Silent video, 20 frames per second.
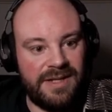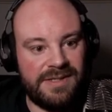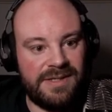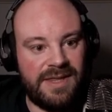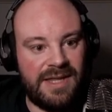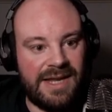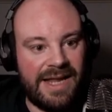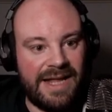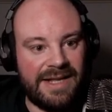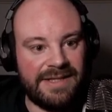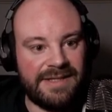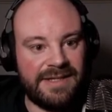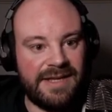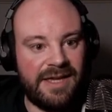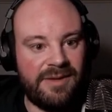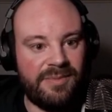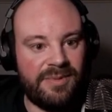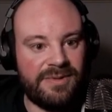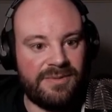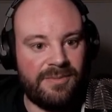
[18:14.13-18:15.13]

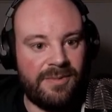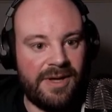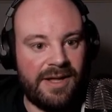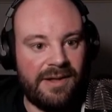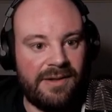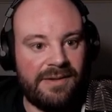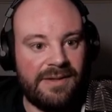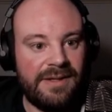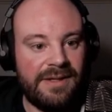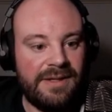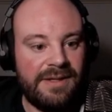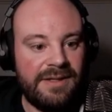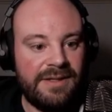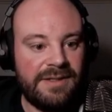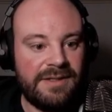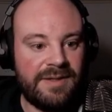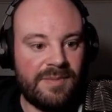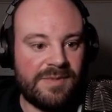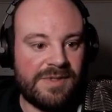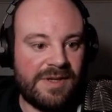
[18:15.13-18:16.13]
landscape as well.
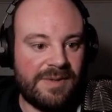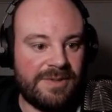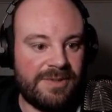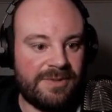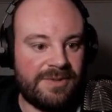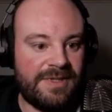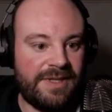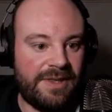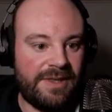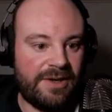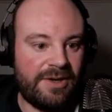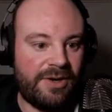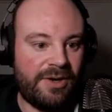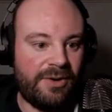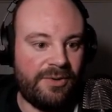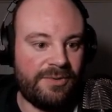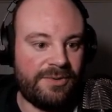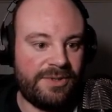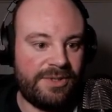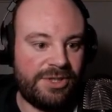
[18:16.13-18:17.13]
Sometimes you'll see the
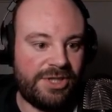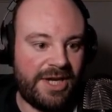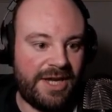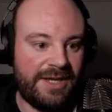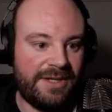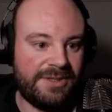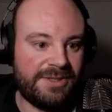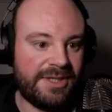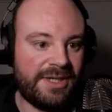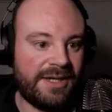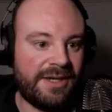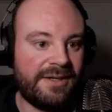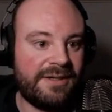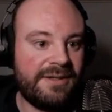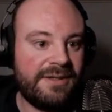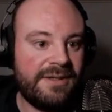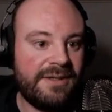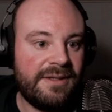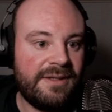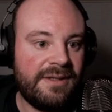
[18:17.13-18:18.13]
coast changing.
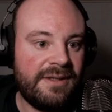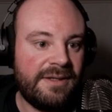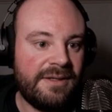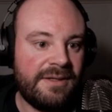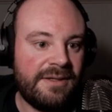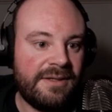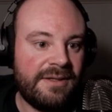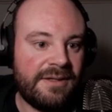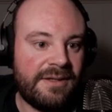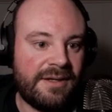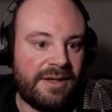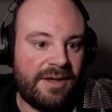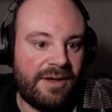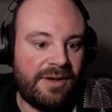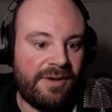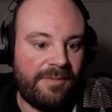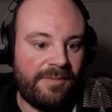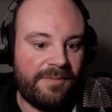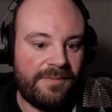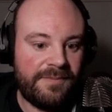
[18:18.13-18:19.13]

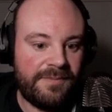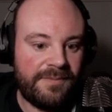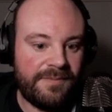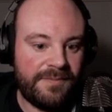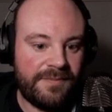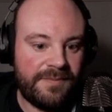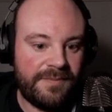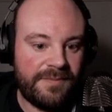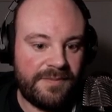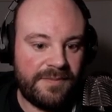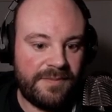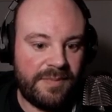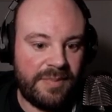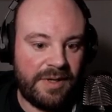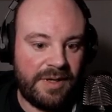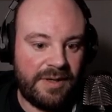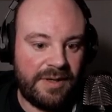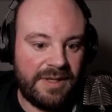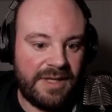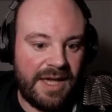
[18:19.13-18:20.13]

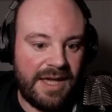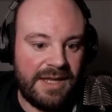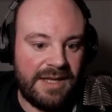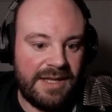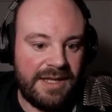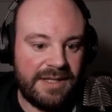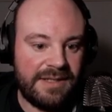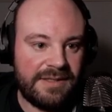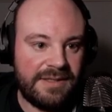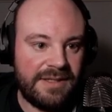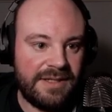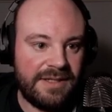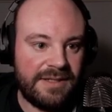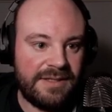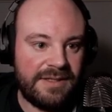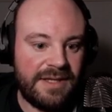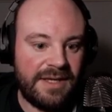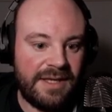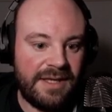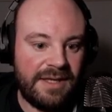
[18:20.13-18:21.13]
But yeah, let's
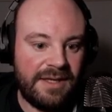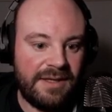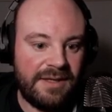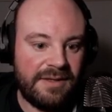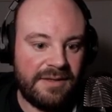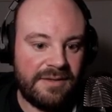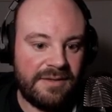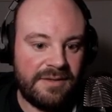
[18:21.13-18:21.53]
say